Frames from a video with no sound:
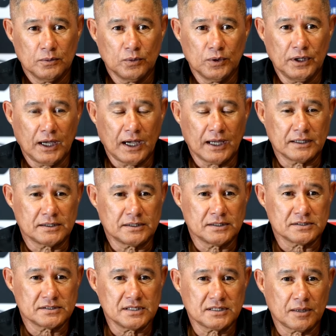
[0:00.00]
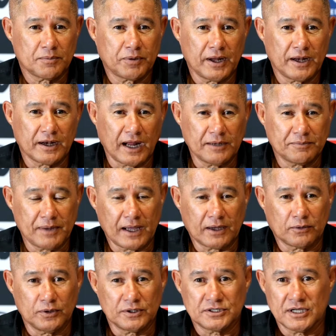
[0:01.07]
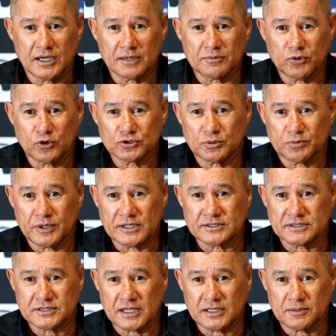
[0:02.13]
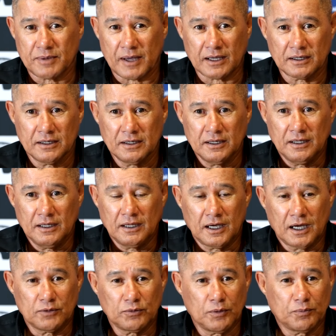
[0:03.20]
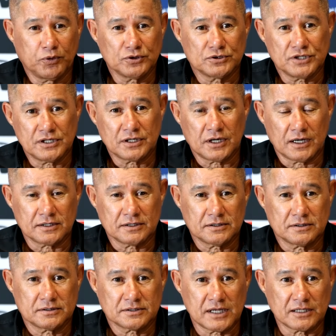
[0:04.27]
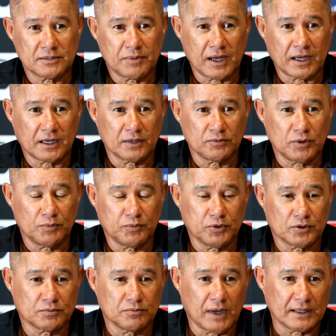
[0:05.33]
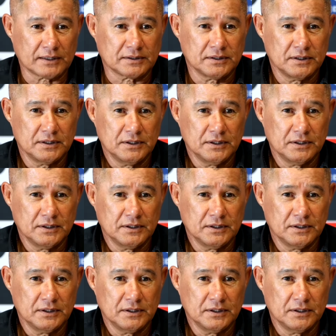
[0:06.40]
We had Zita playing right back, which he can also play as a centre back, and we put Zita at centre back, and we put Matt